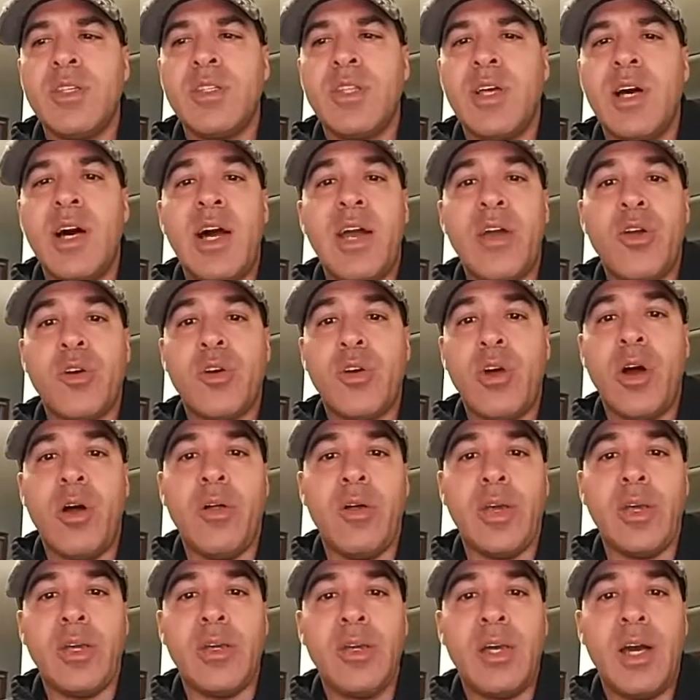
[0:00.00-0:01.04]
the higher
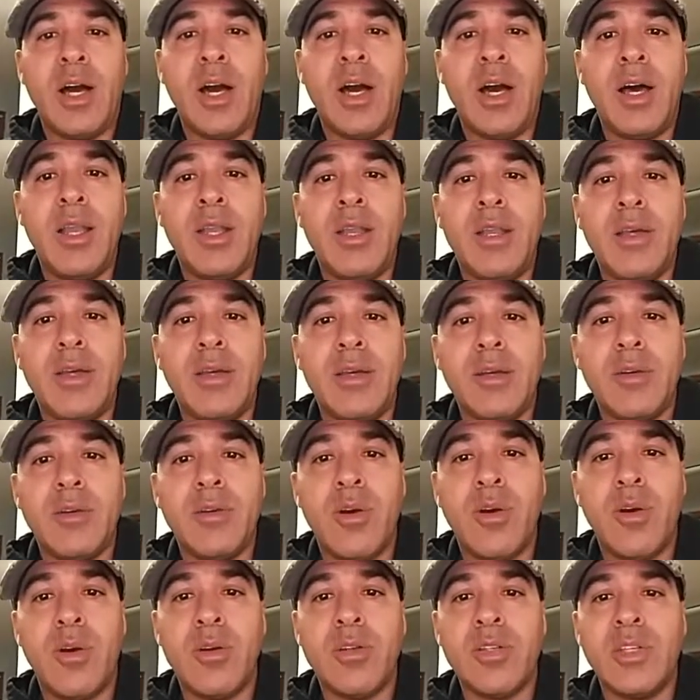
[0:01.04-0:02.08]
calling. God
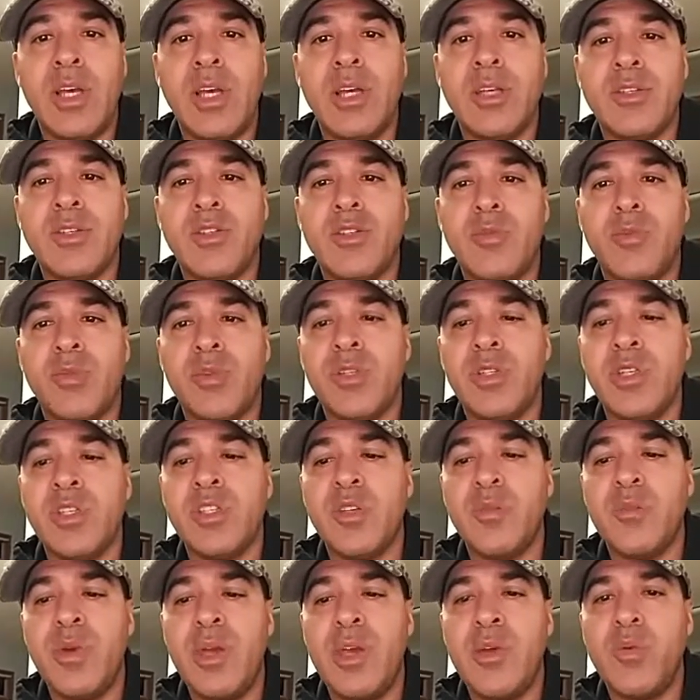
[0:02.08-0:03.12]
calls us to
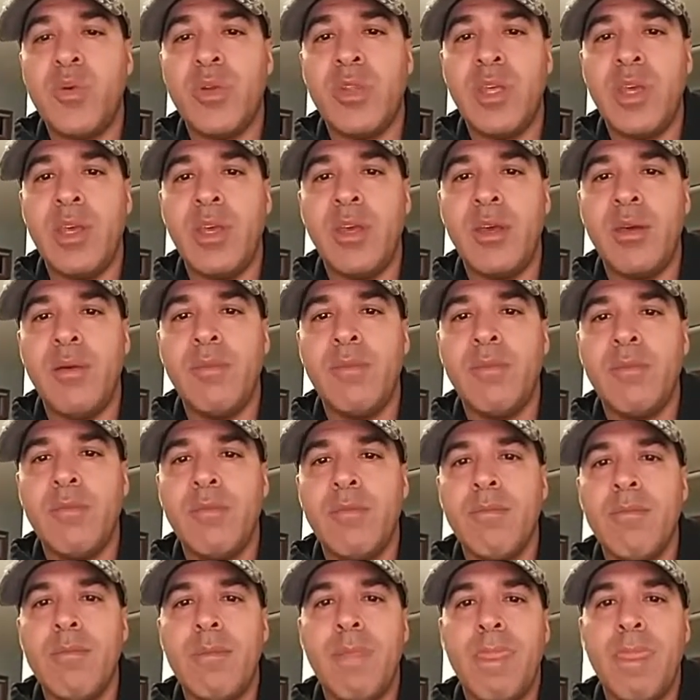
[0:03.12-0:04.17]
participate with Him
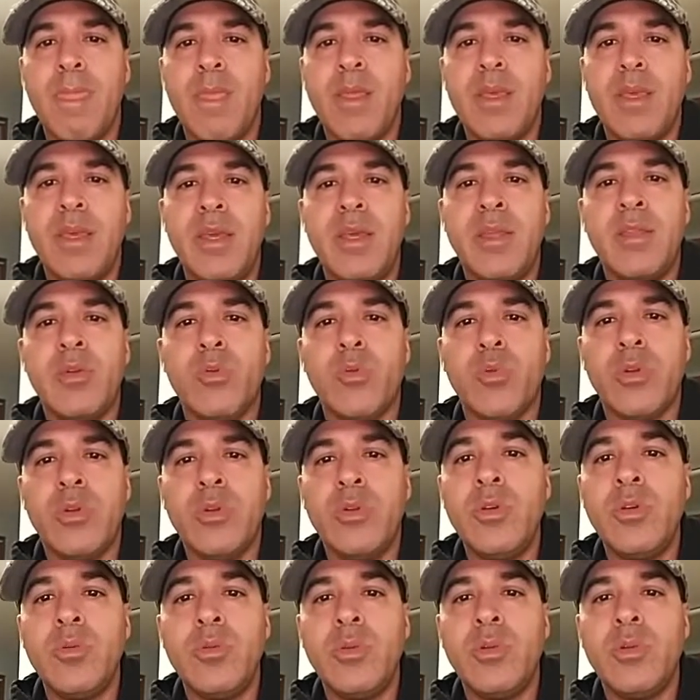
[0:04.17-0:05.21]
in the
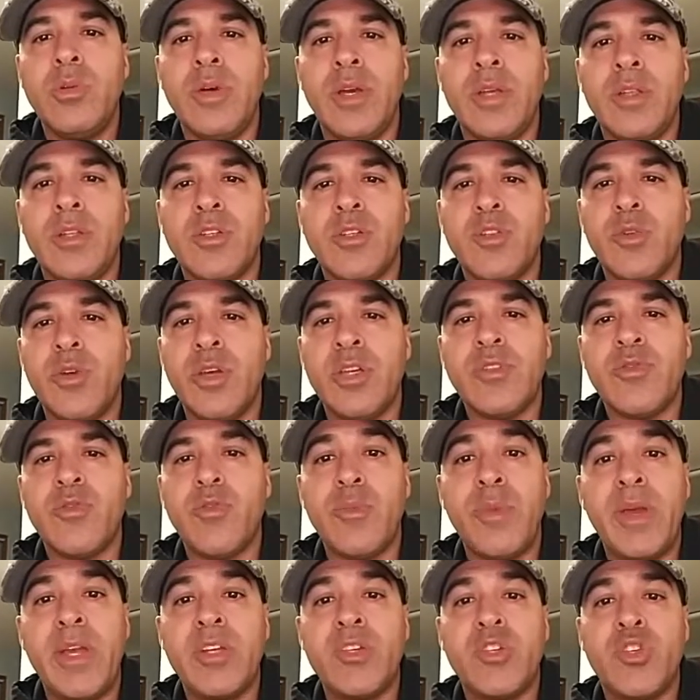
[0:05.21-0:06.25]
renewal and the
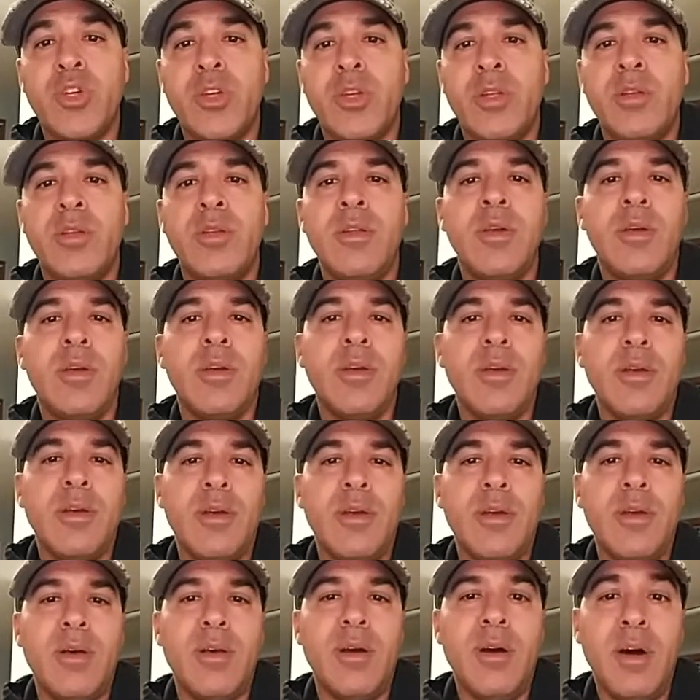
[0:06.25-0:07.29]
transformation
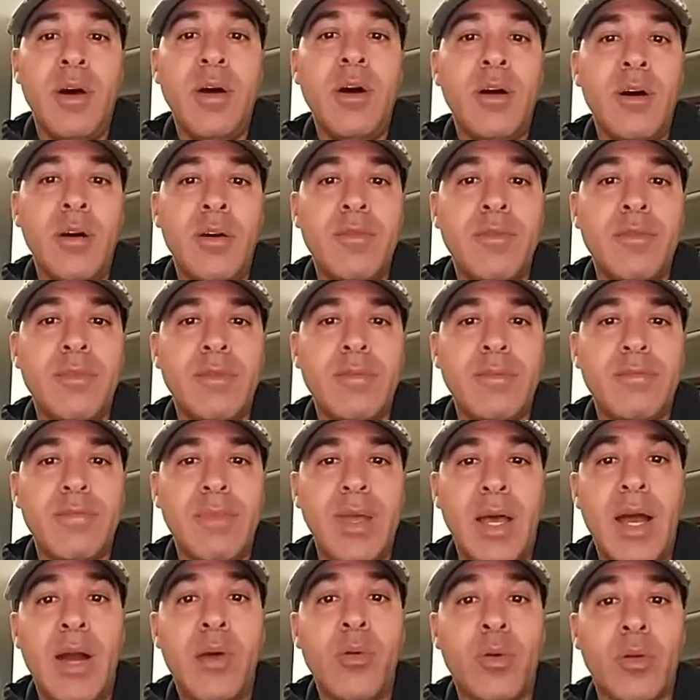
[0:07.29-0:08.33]
of
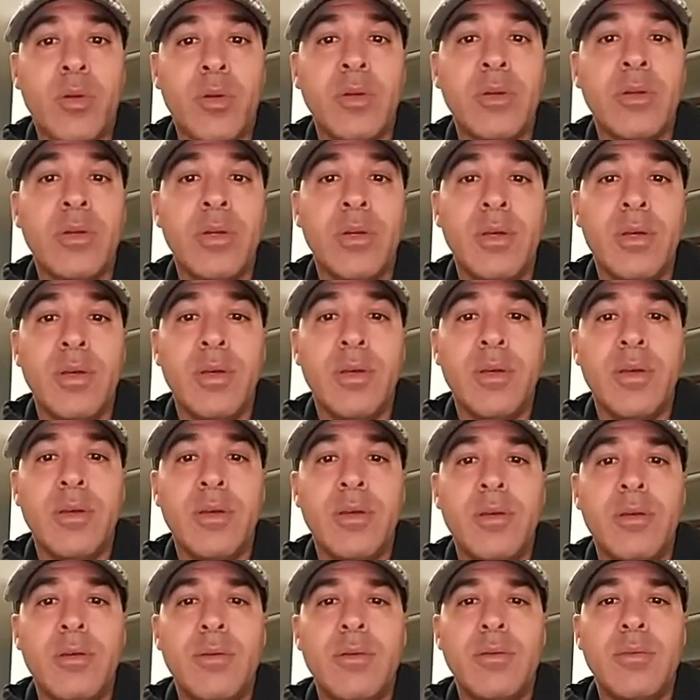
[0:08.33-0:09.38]
our
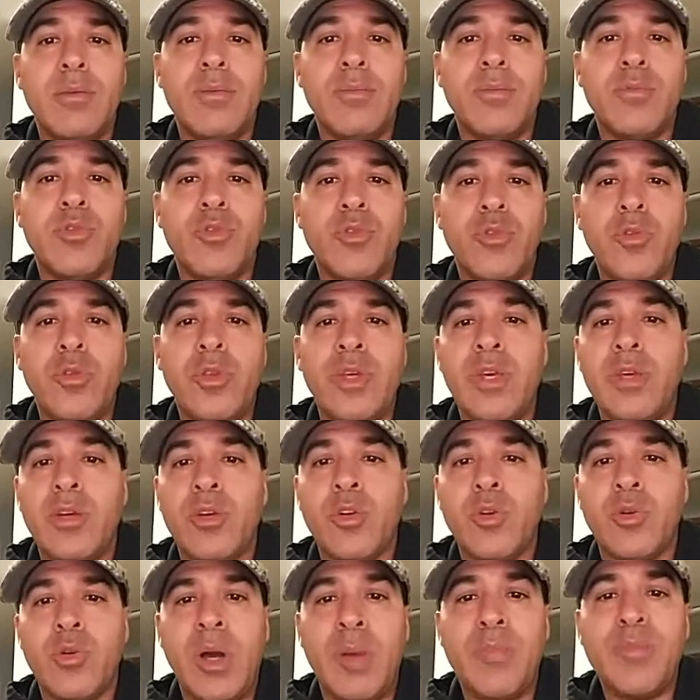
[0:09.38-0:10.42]
truly
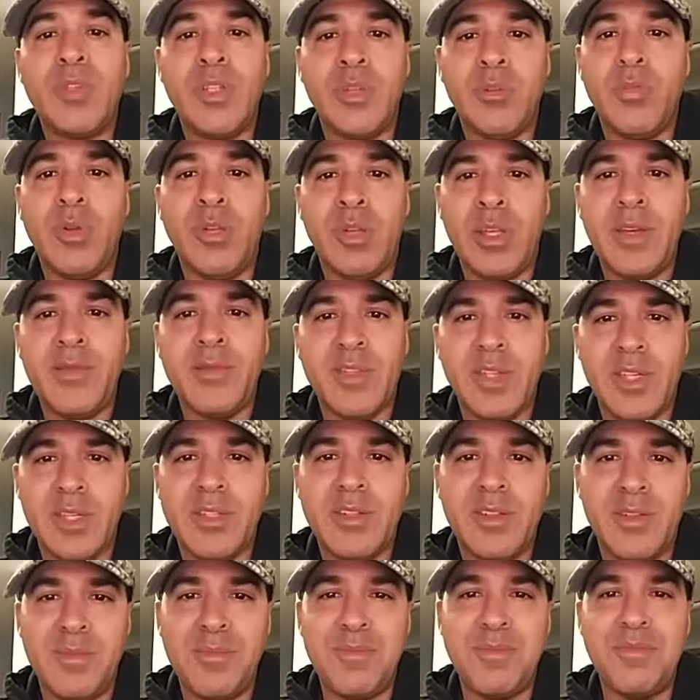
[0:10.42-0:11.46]
corrupted belief
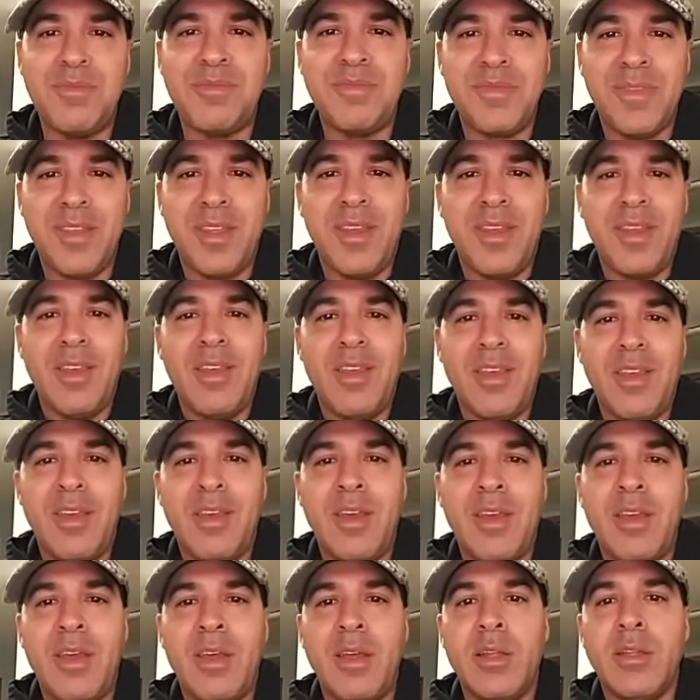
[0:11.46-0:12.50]
system.
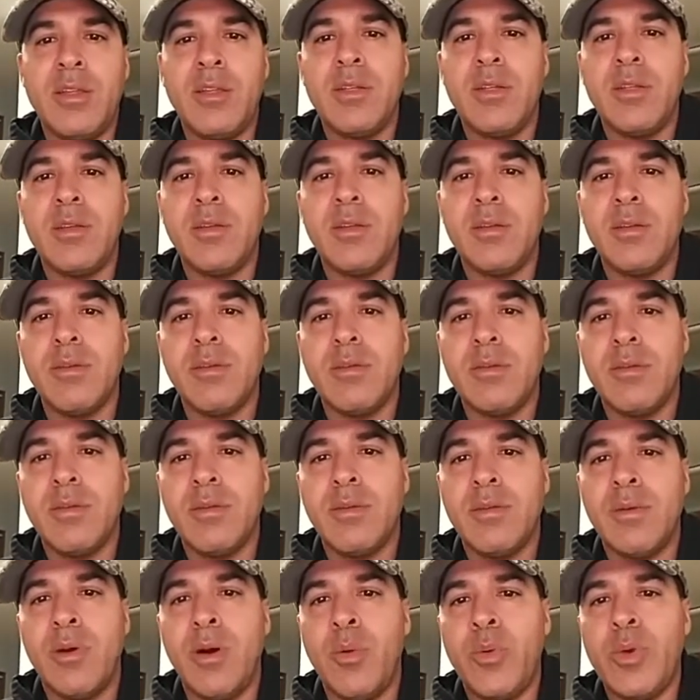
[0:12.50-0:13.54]
And
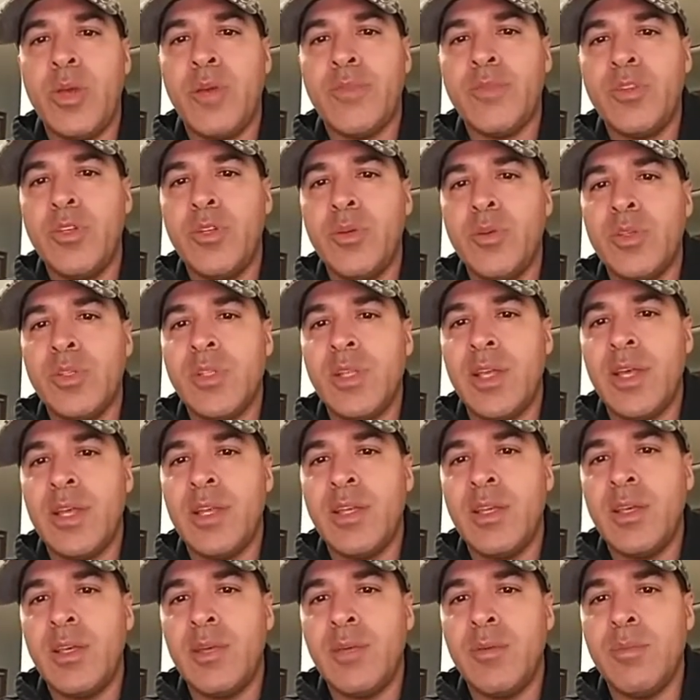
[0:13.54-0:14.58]
all we have to do is let
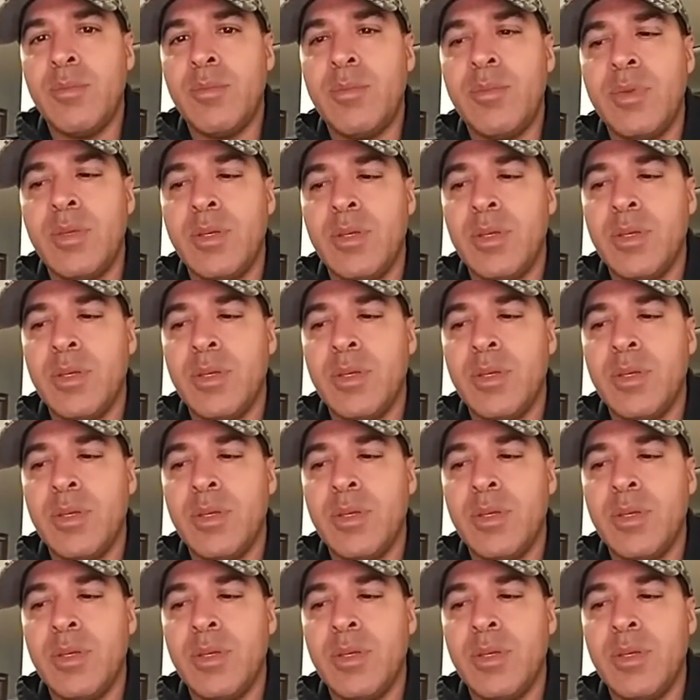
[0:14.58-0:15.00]
Him